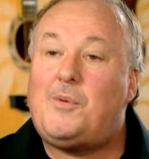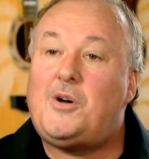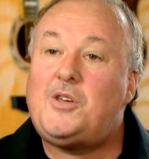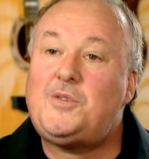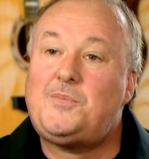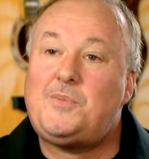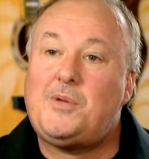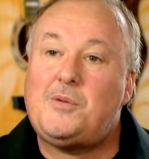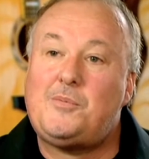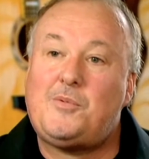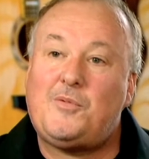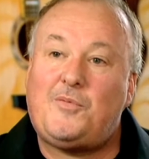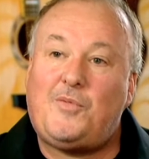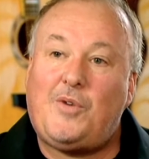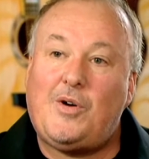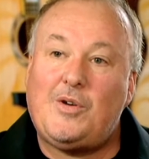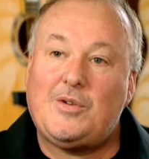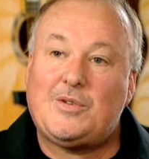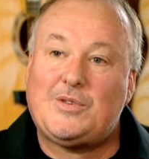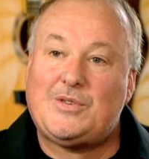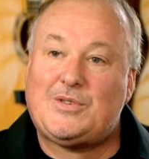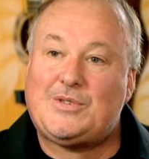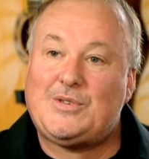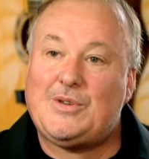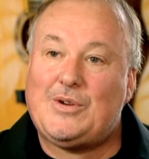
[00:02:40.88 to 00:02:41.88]
Most people
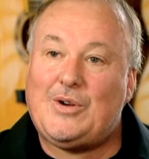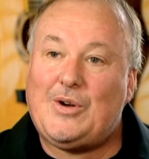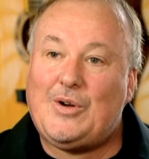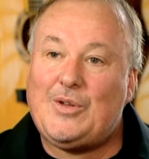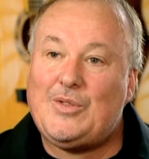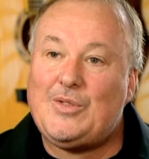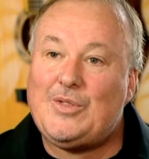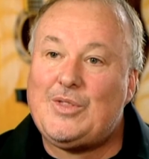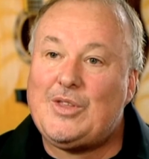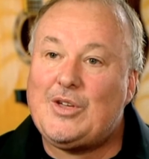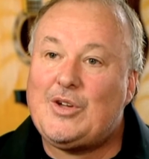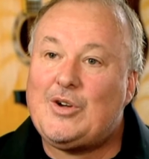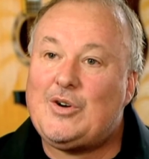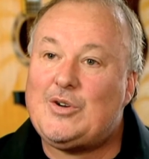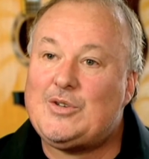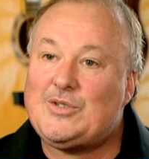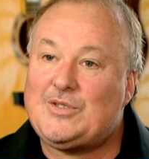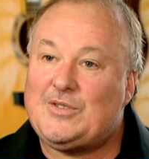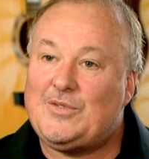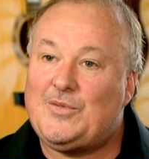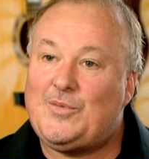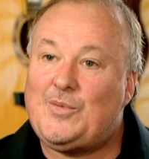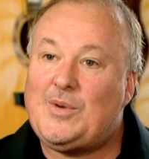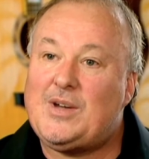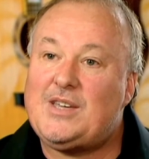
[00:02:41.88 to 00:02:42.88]
focus on the
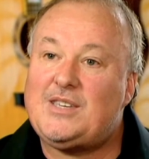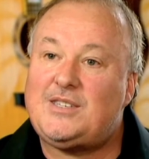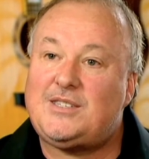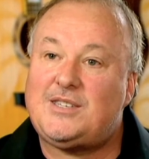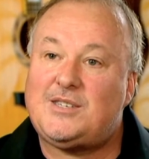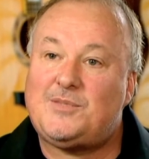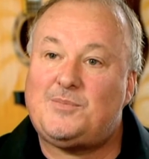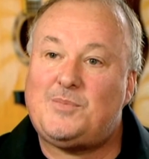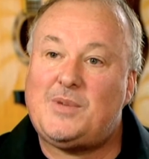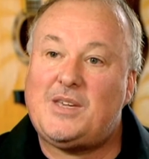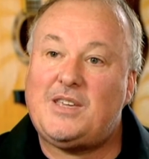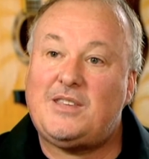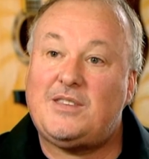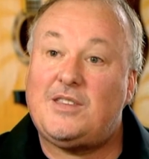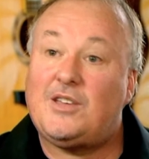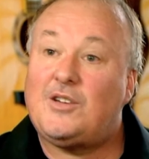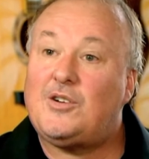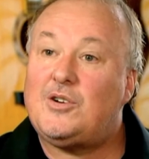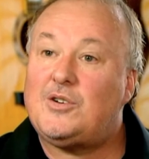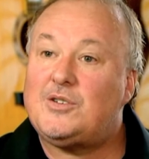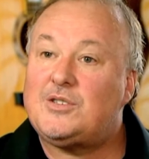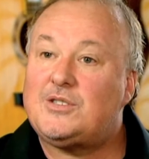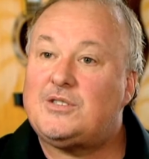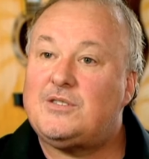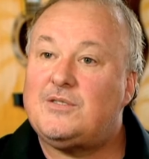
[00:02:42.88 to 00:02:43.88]
cost of waste as being the
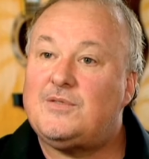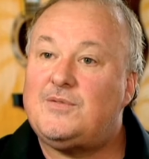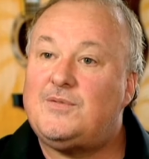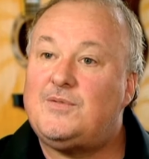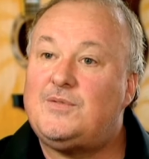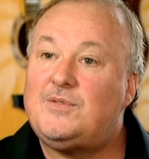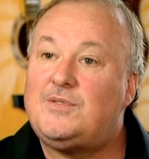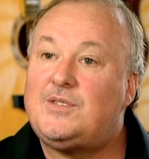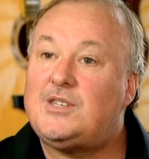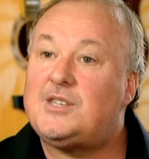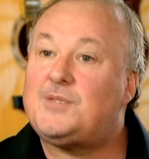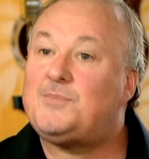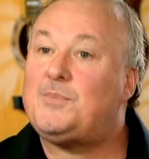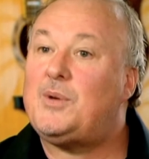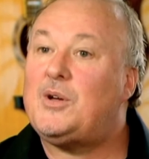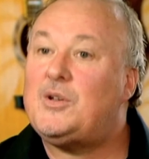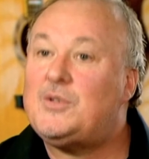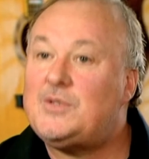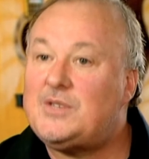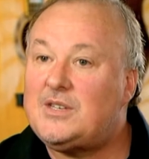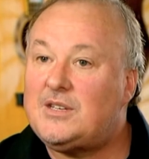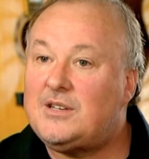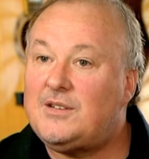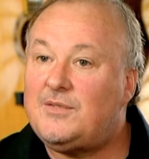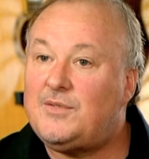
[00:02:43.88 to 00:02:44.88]
cost of
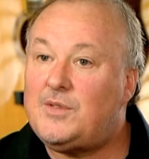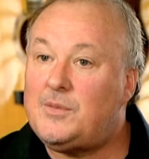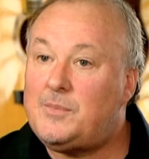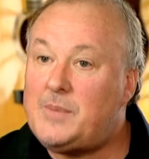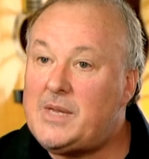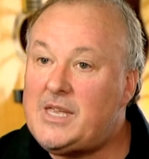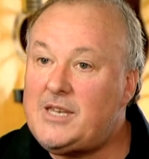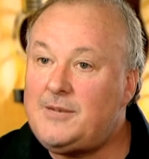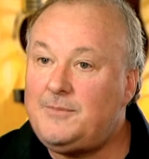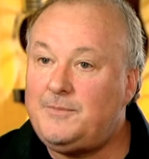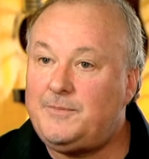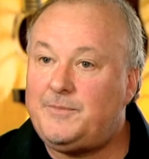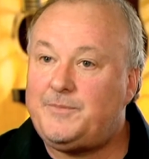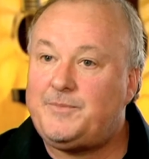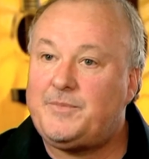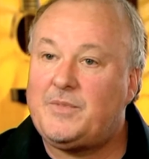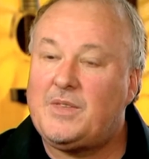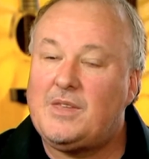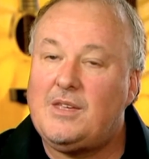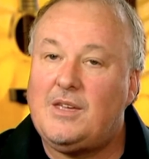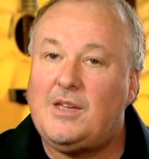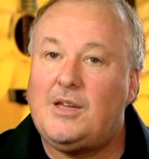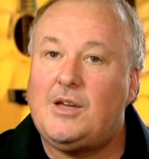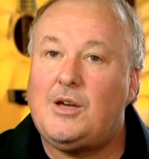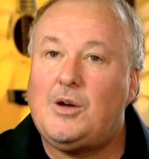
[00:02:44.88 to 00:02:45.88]
disposing of the bin.
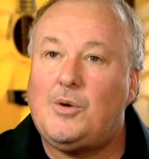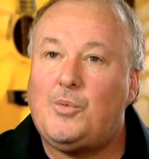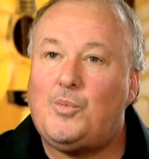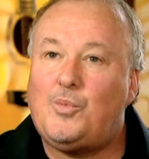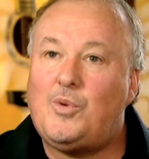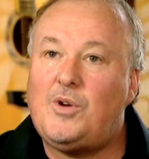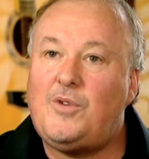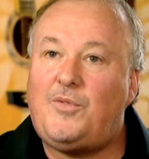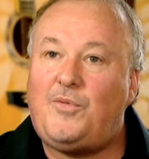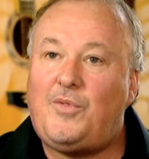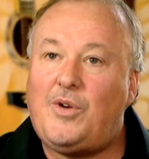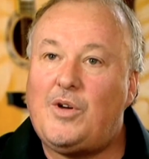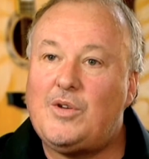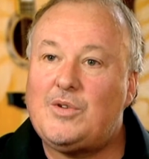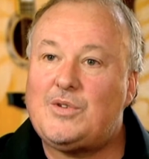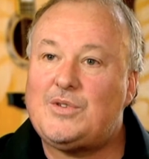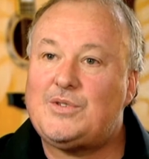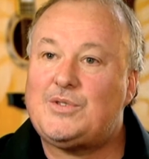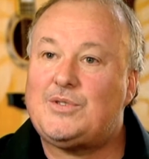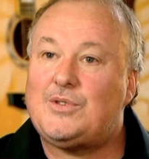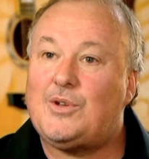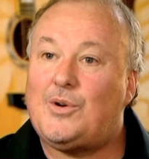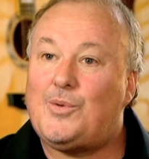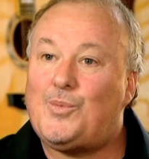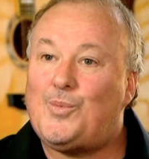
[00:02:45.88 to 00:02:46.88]
We're
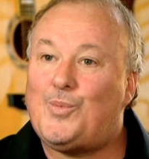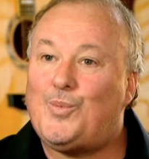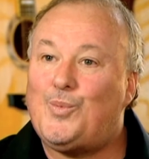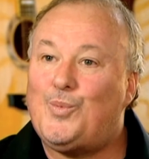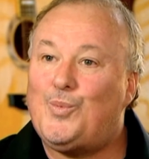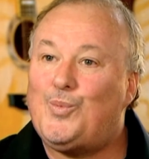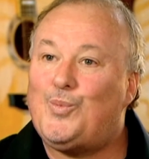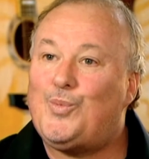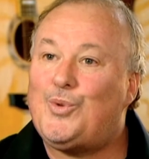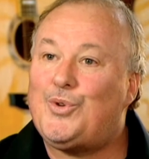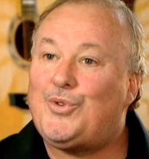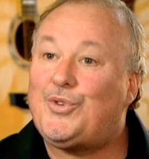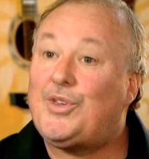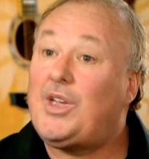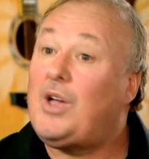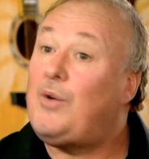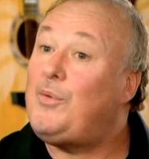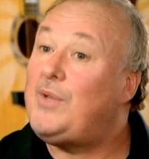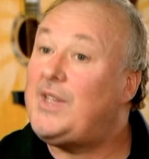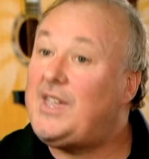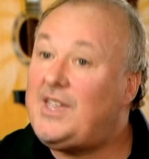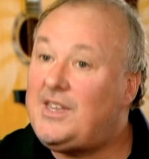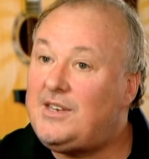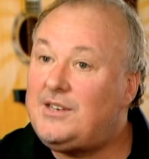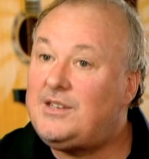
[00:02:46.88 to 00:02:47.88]
focused on what's
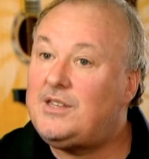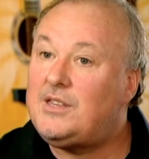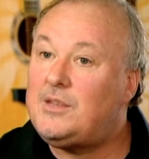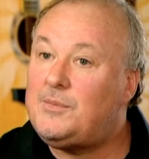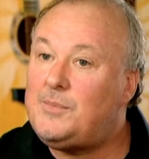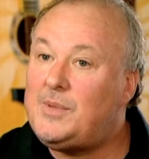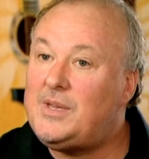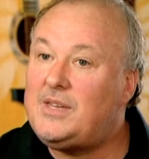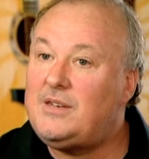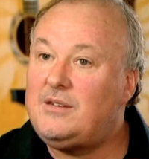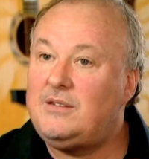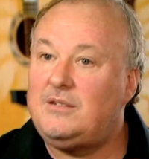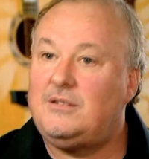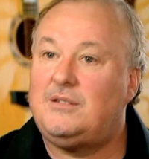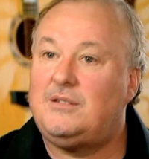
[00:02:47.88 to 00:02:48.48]
going into the bin.